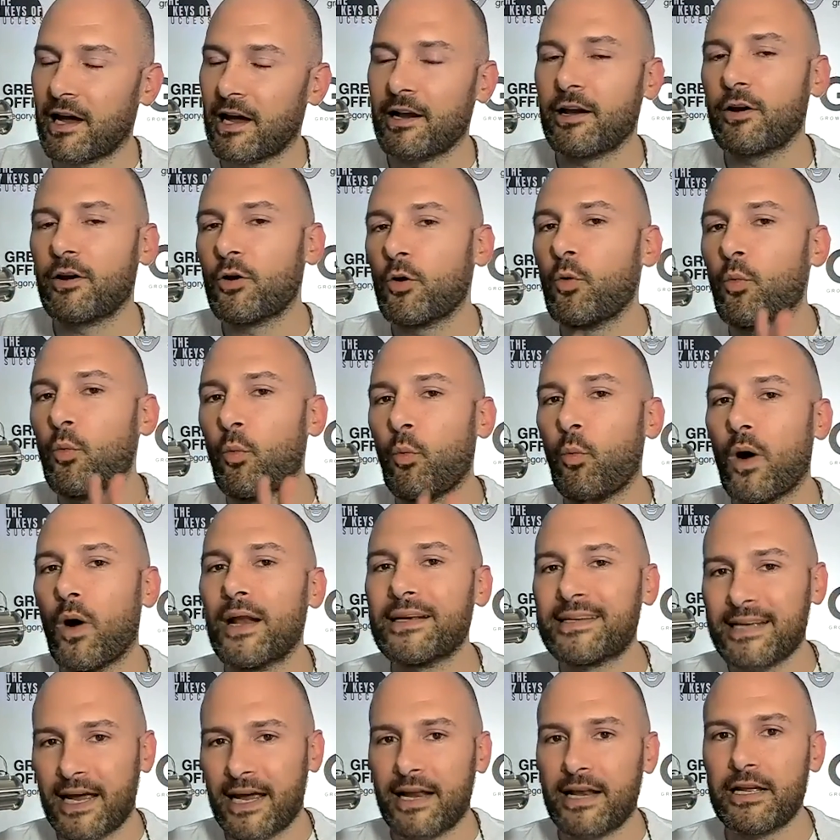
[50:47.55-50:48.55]
I don't
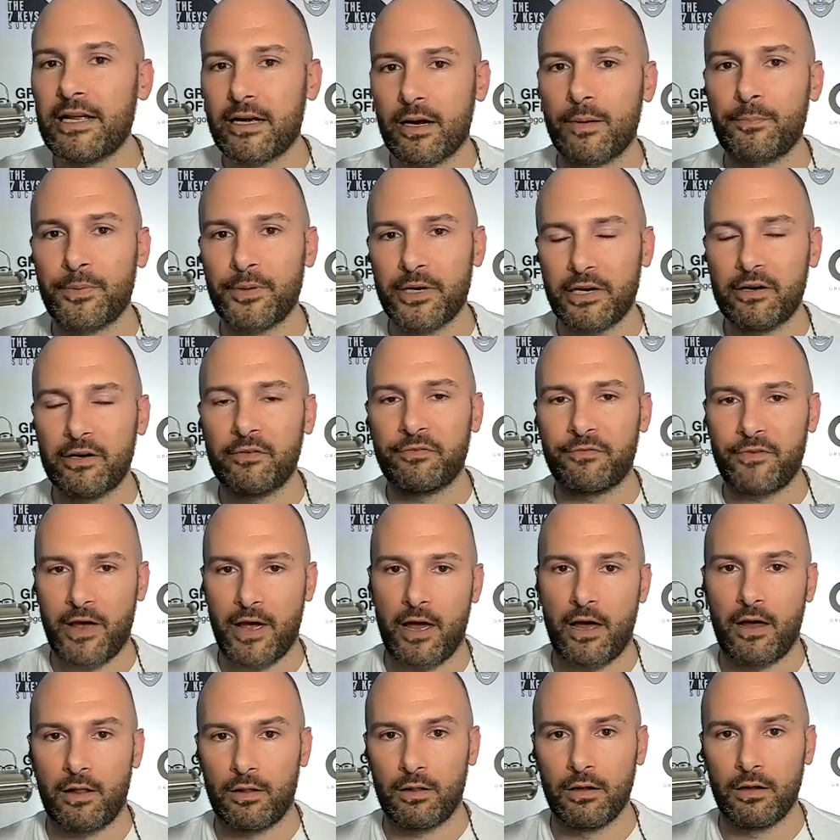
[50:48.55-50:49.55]
want any company to
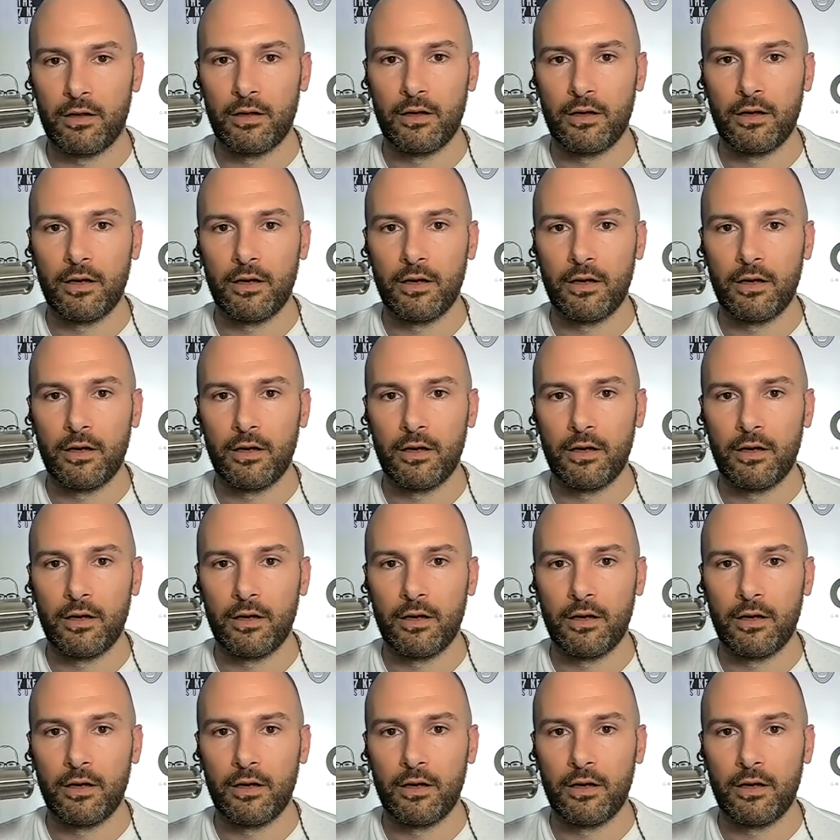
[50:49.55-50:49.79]
fail,